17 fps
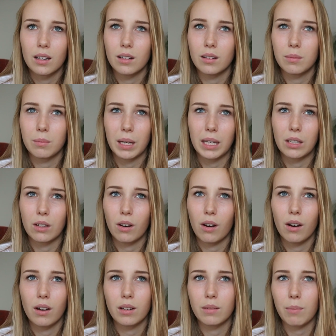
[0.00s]
oh my
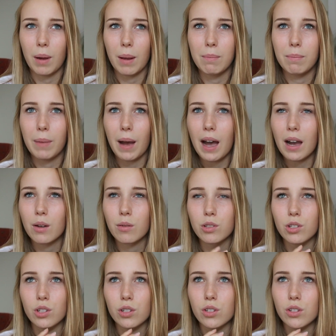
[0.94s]
god, my back
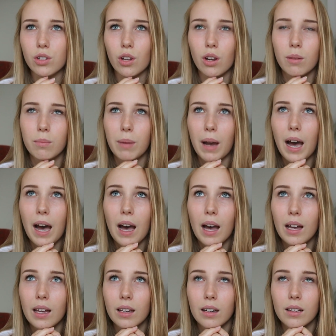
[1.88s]
was just so
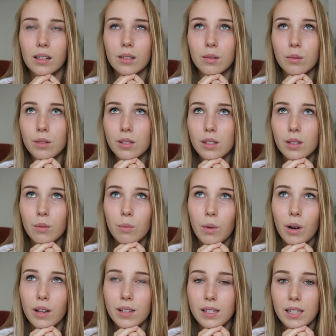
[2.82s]
bad. It was the
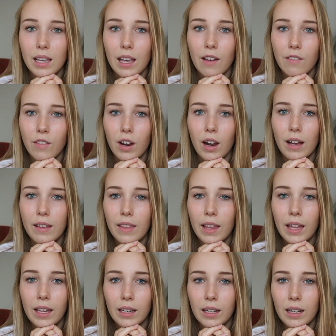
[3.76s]
worst thing ever. And
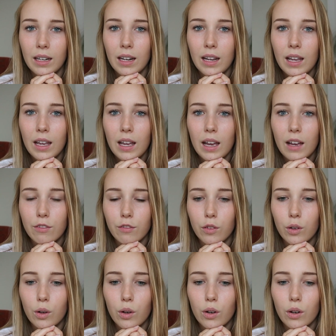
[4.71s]
then
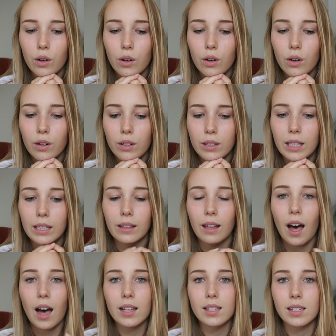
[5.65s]
for the
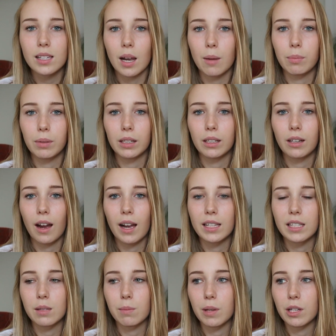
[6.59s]
last couple of
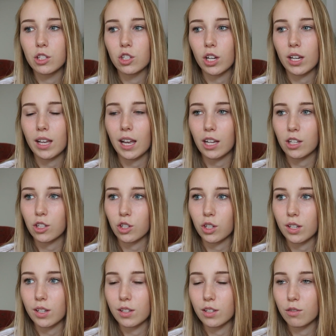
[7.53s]
nights, me and Jake
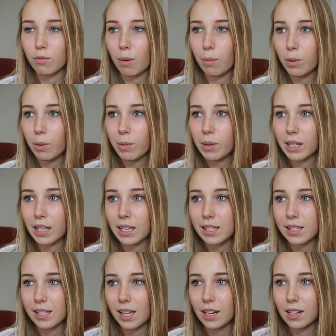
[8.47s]
actually, do you remember, we like
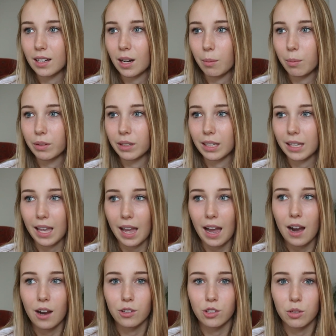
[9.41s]
set it up on the
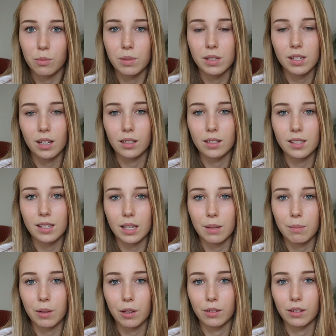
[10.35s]
couch and we started
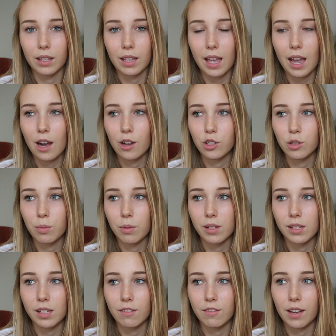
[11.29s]
sleeping on the couch
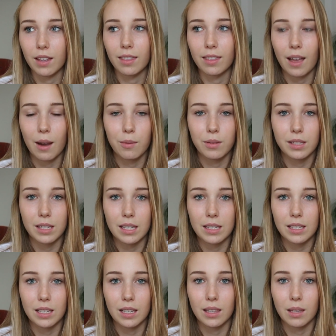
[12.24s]
because I found that was
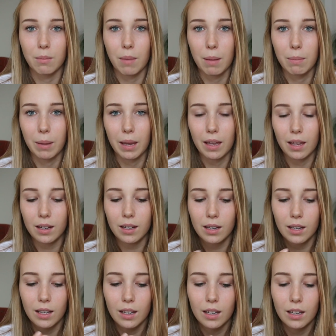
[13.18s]
easier than my bed,